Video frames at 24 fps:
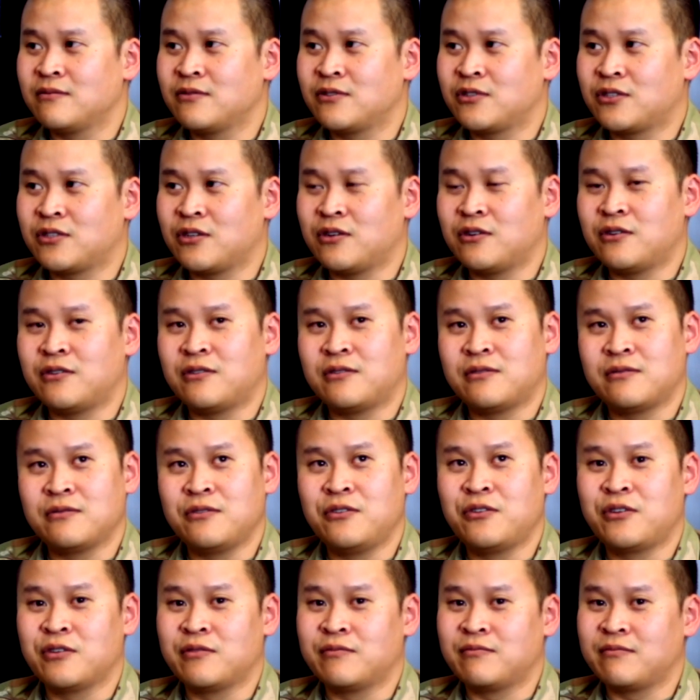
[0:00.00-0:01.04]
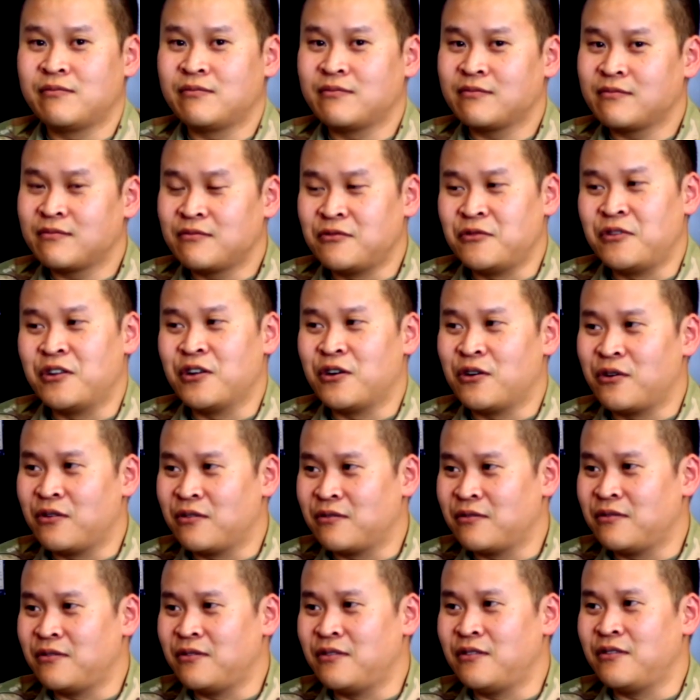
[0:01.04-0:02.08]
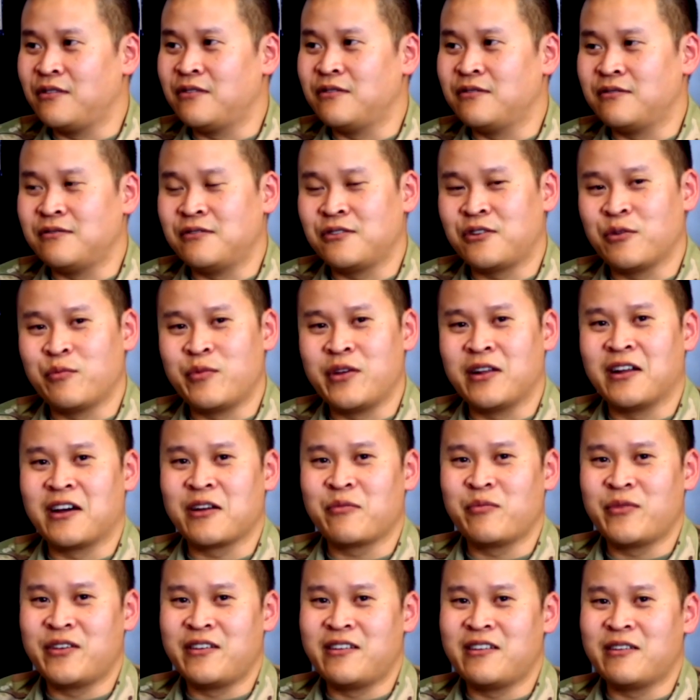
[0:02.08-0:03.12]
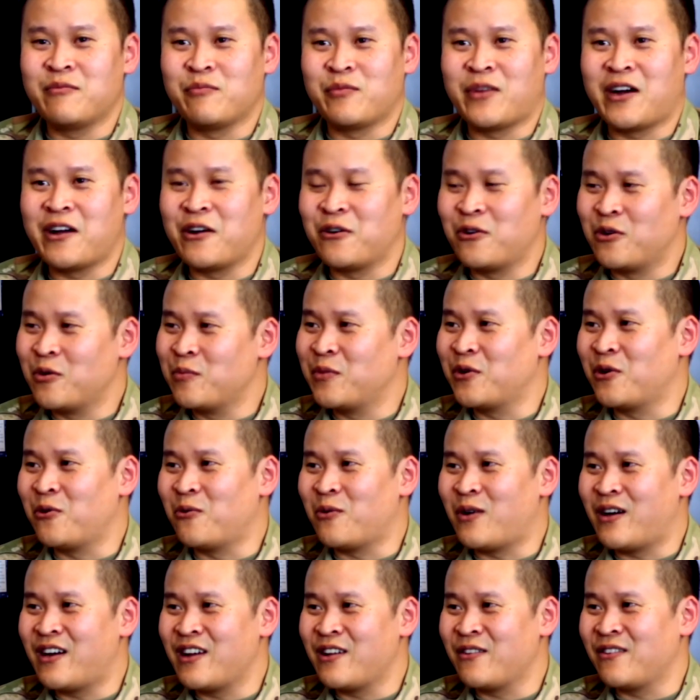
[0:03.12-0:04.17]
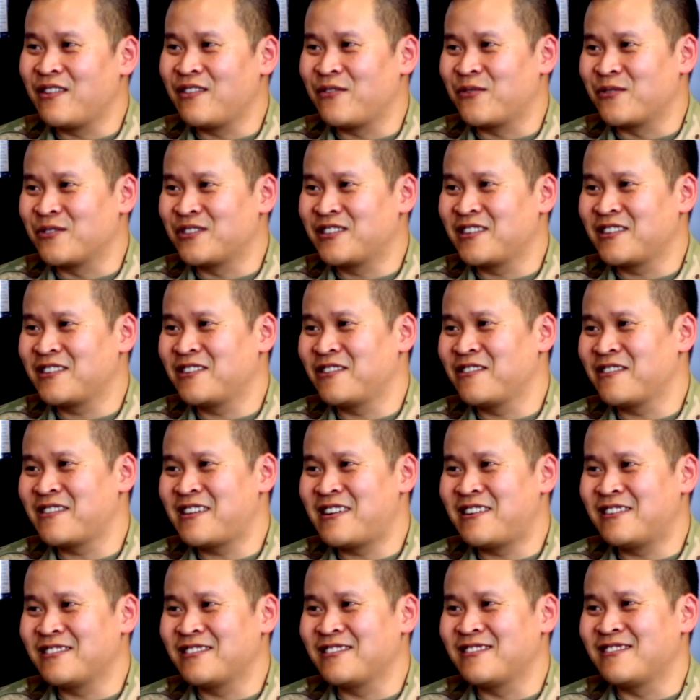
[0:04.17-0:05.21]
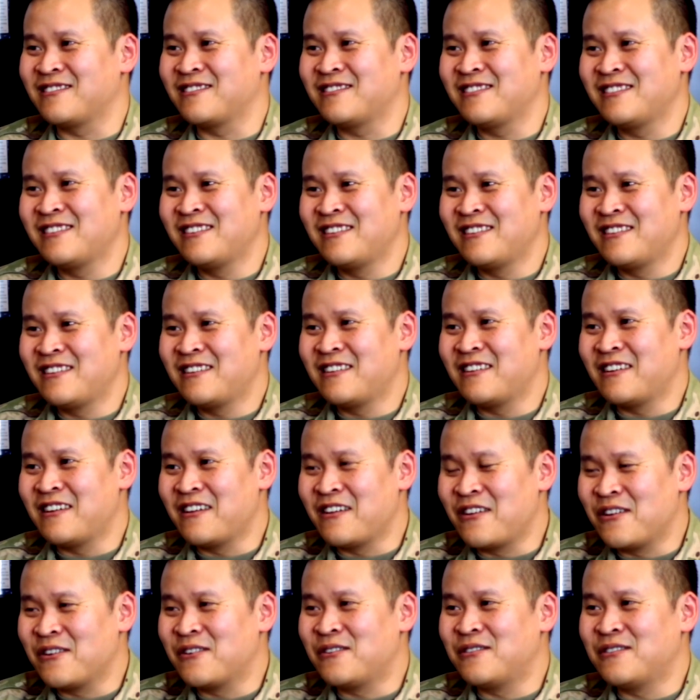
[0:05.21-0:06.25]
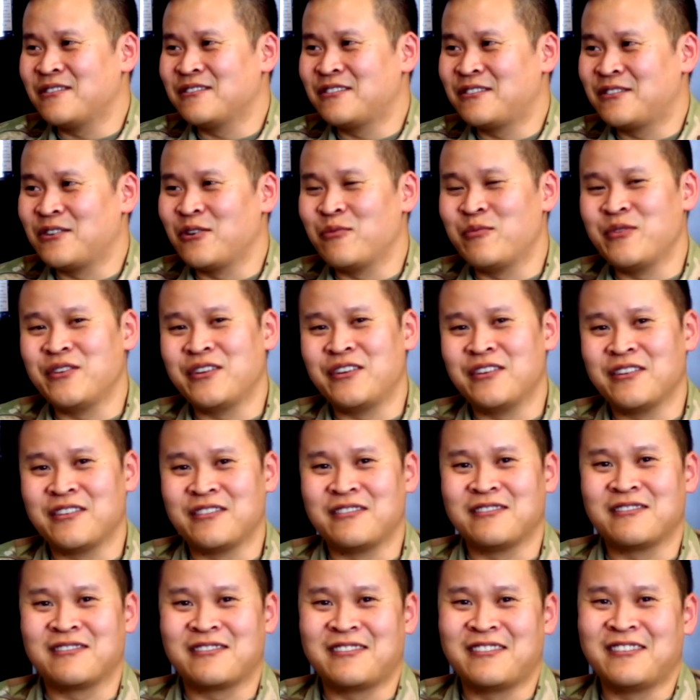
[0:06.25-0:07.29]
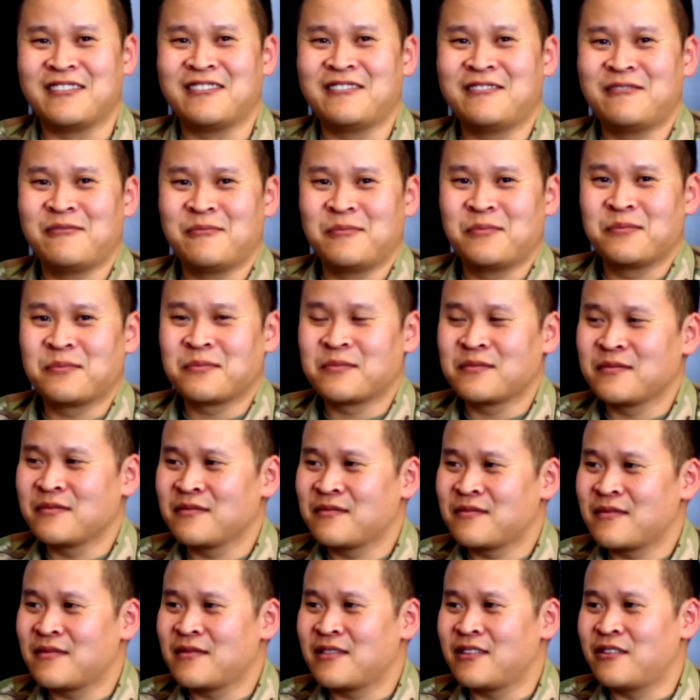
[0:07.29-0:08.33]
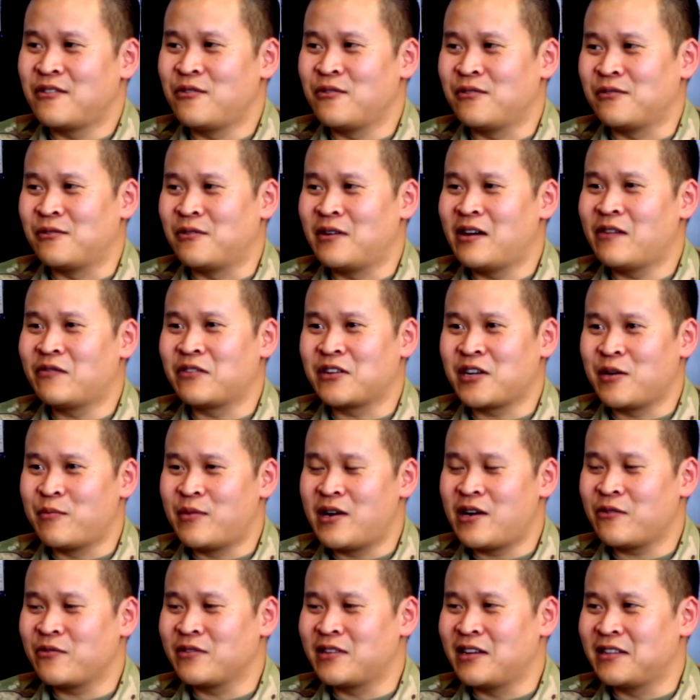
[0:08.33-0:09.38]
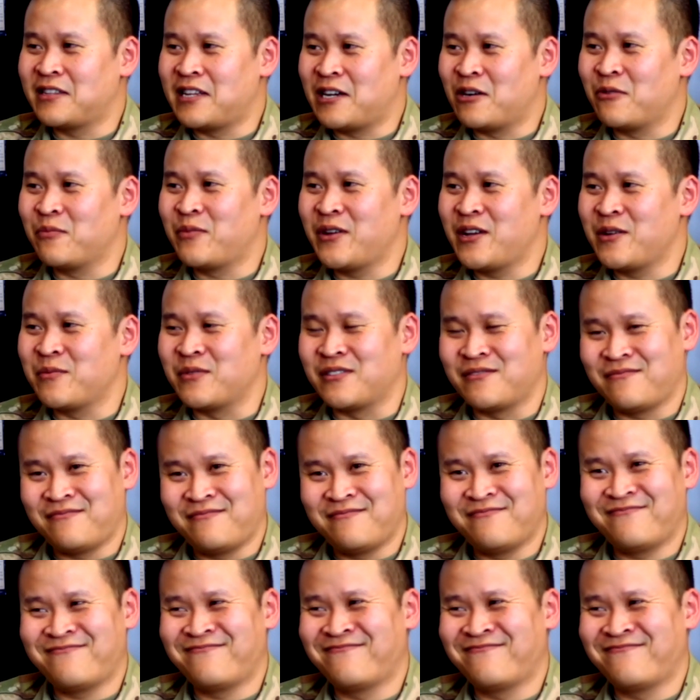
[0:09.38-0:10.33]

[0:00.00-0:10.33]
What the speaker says: So you can you could be like me and buy a home in Hawaii for $600,000, and still be good. You won't have to come back with that down payment.